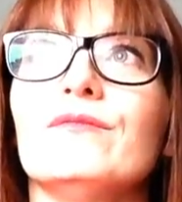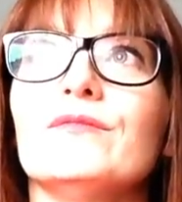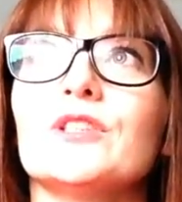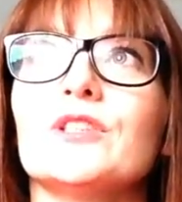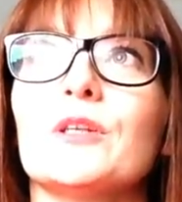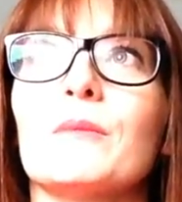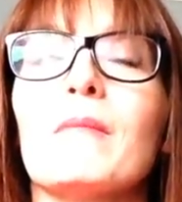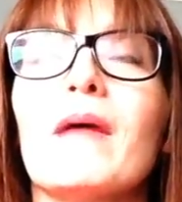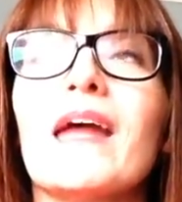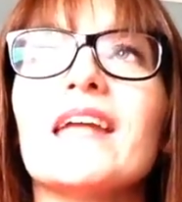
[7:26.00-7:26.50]

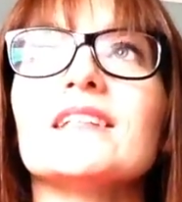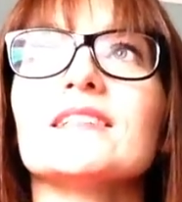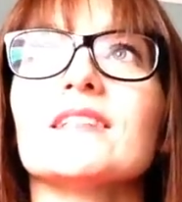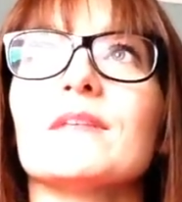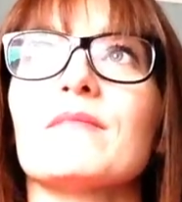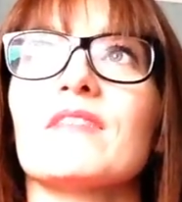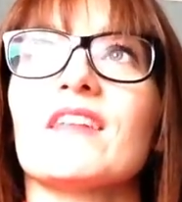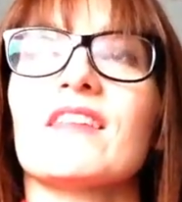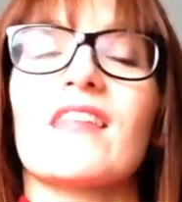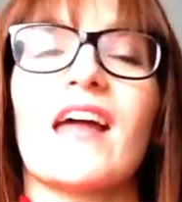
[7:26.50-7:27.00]
to make
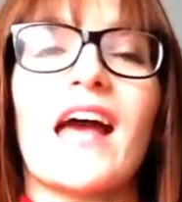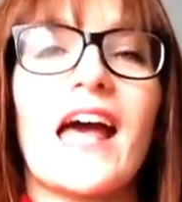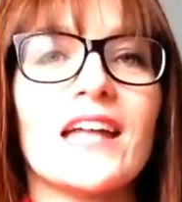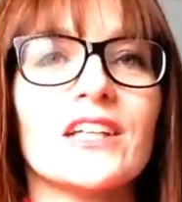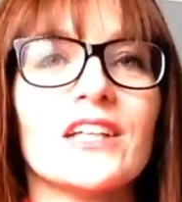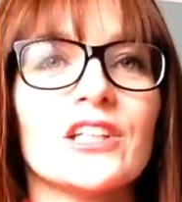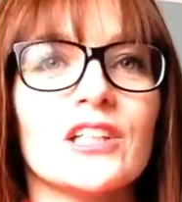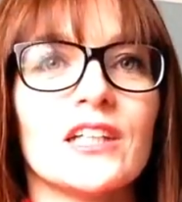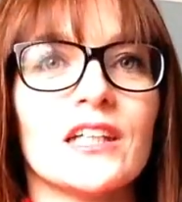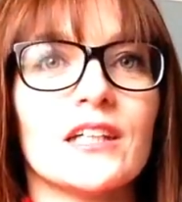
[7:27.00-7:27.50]
something that
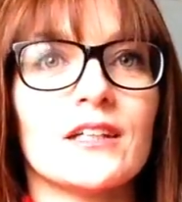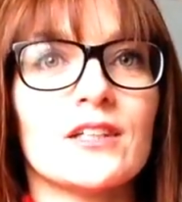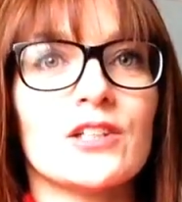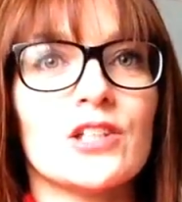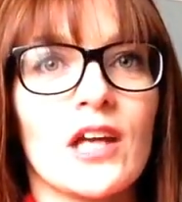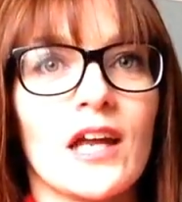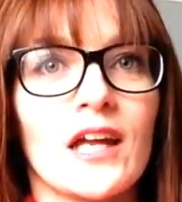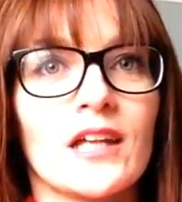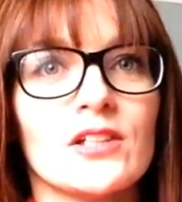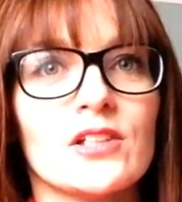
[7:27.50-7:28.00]
actually can
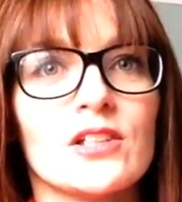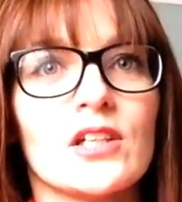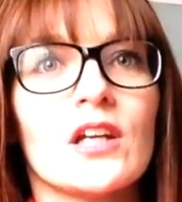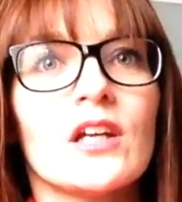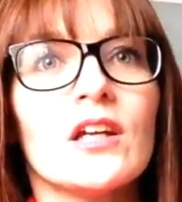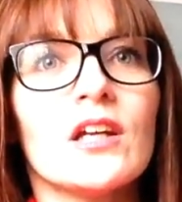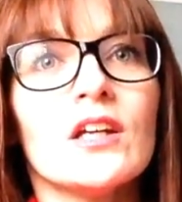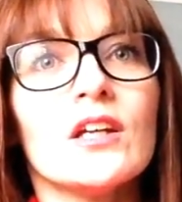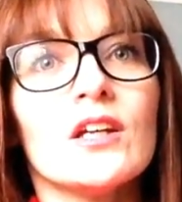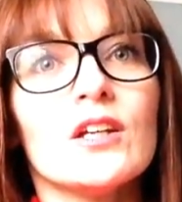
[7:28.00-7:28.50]
change
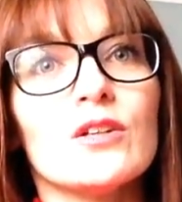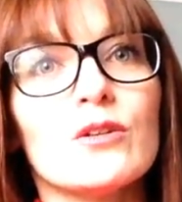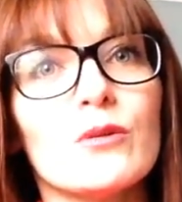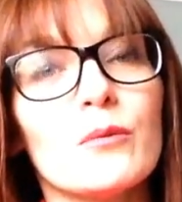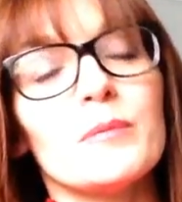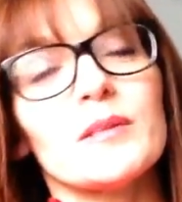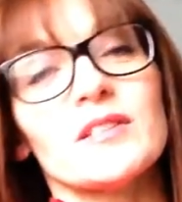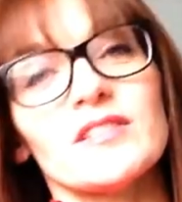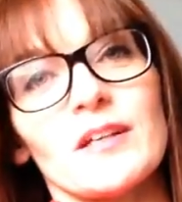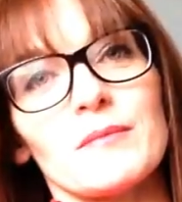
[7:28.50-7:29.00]
your
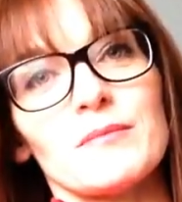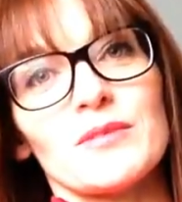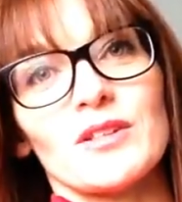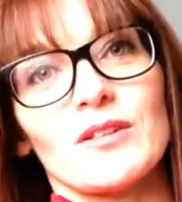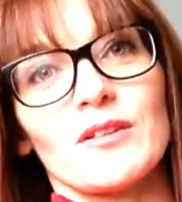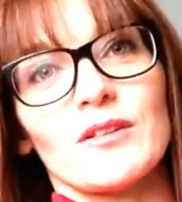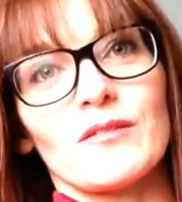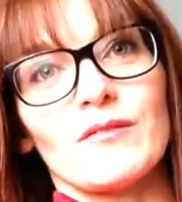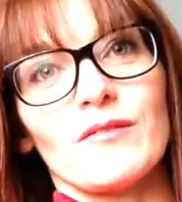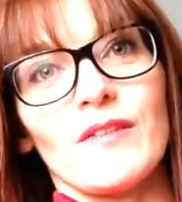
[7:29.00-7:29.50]

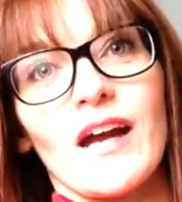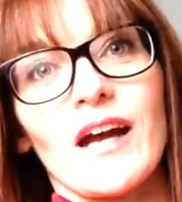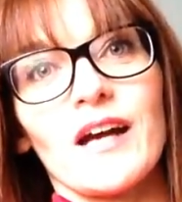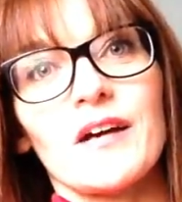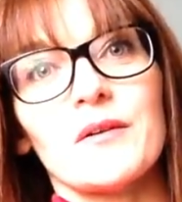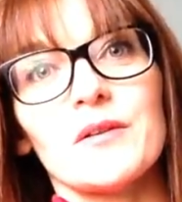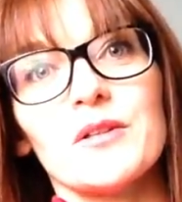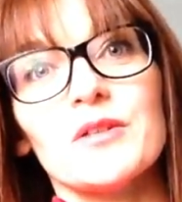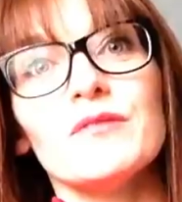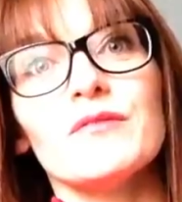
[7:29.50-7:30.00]
perception of
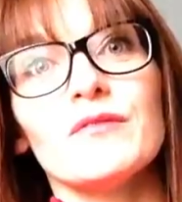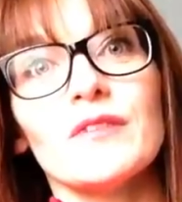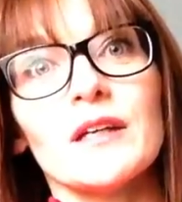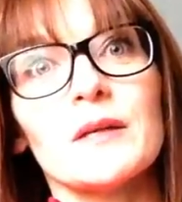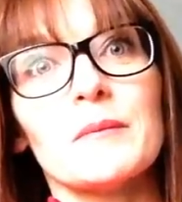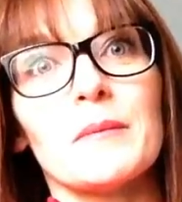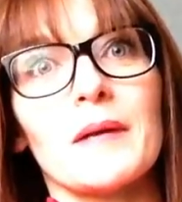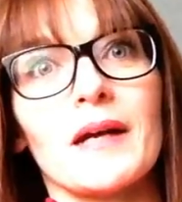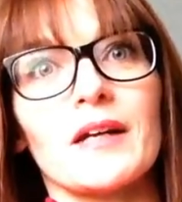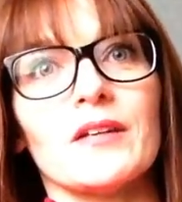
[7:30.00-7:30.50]
how you feel
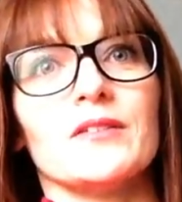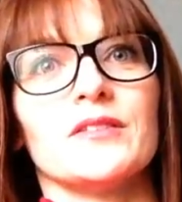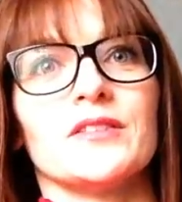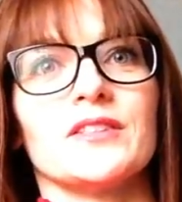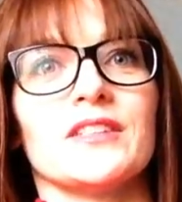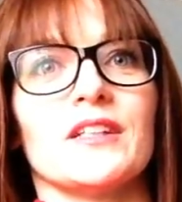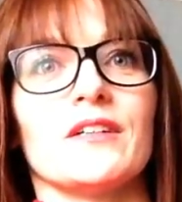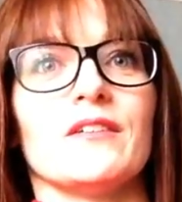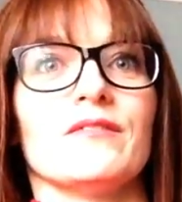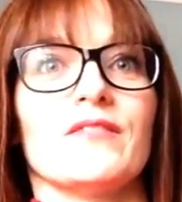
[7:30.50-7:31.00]
about
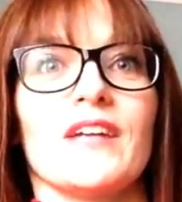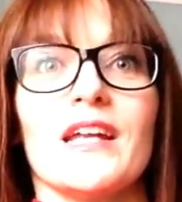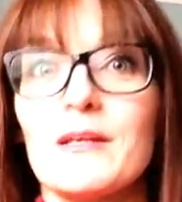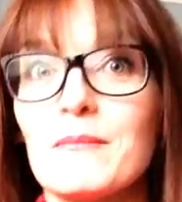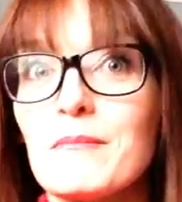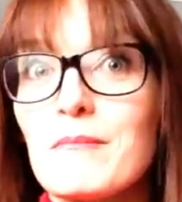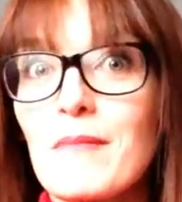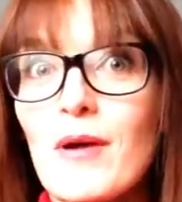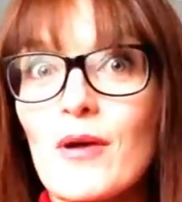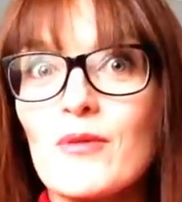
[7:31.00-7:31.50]
yourself in a
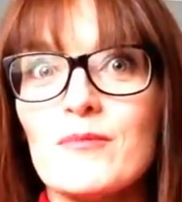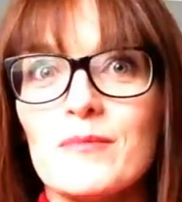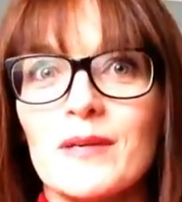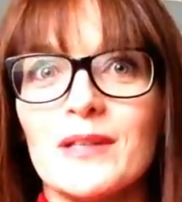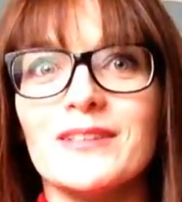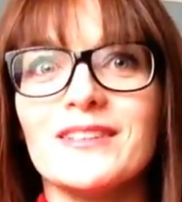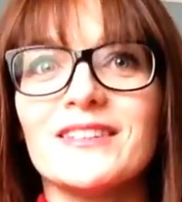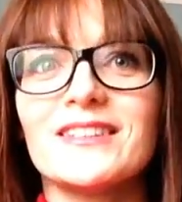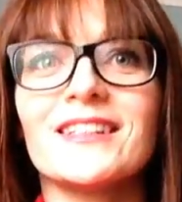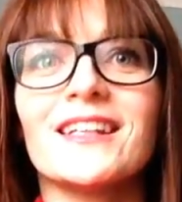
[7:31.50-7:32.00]

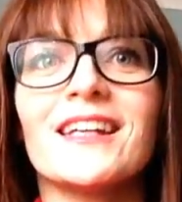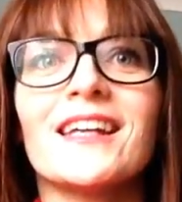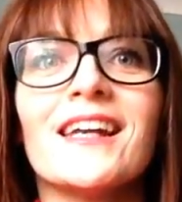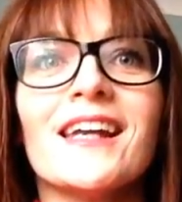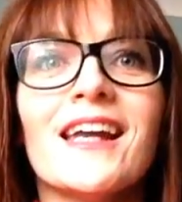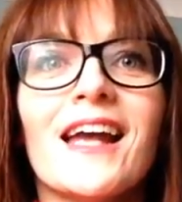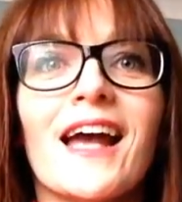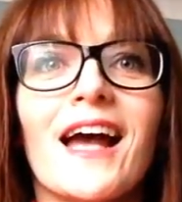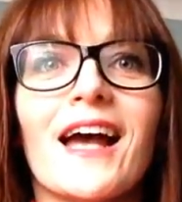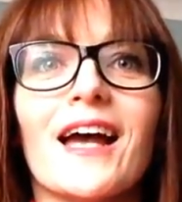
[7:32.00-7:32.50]
moment,
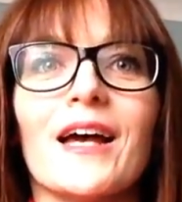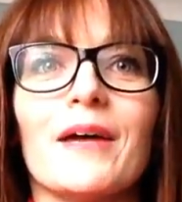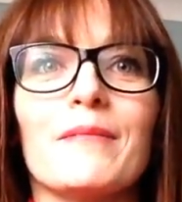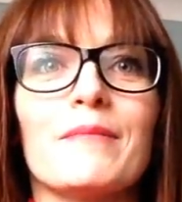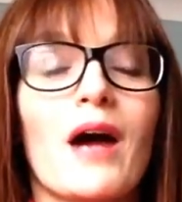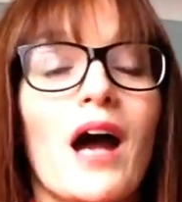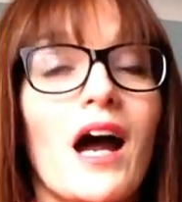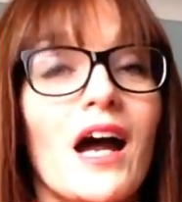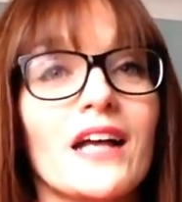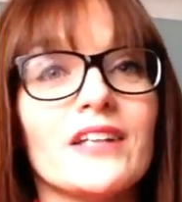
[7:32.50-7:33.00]
um,
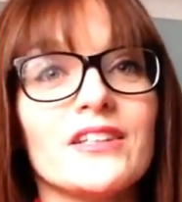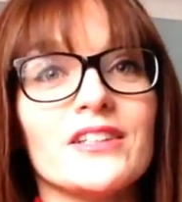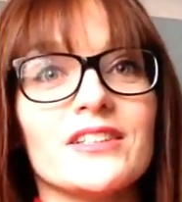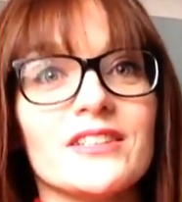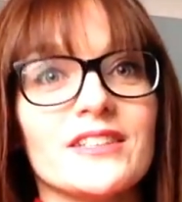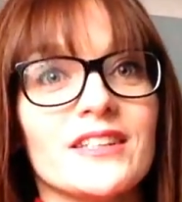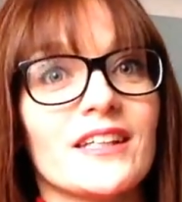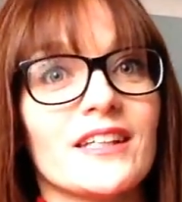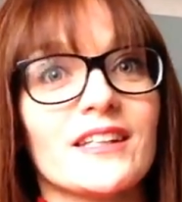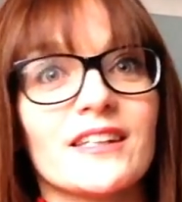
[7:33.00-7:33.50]
I
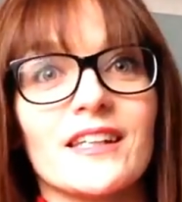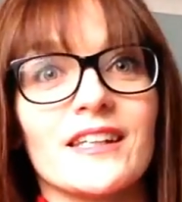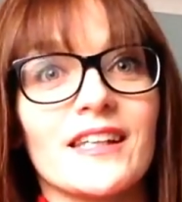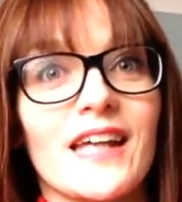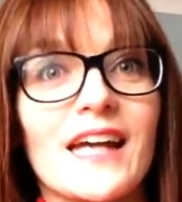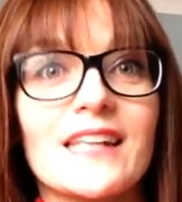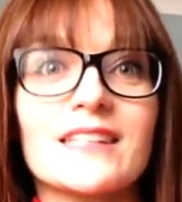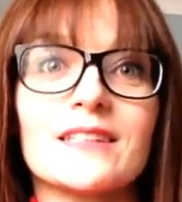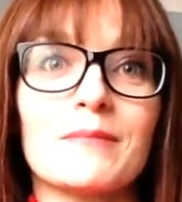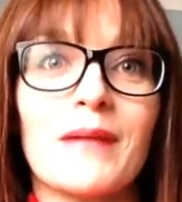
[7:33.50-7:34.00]
just think that
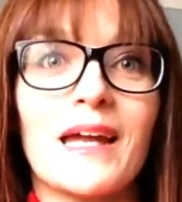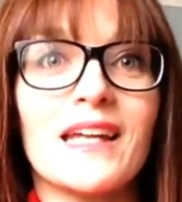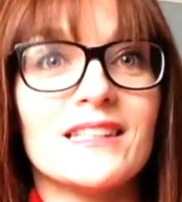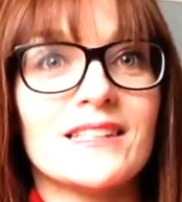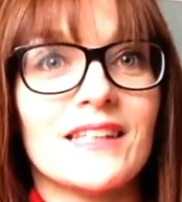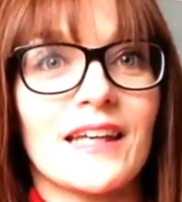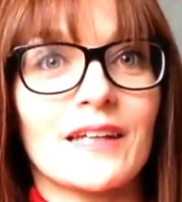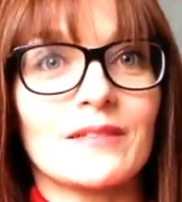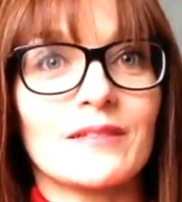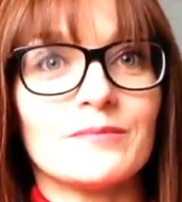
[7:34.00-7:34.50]
that is
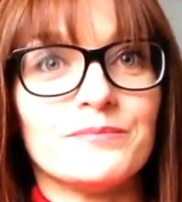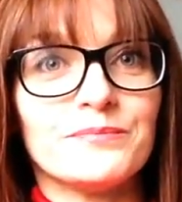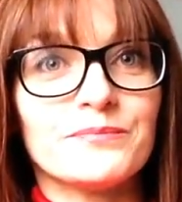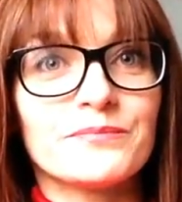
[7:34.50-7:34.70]
amazing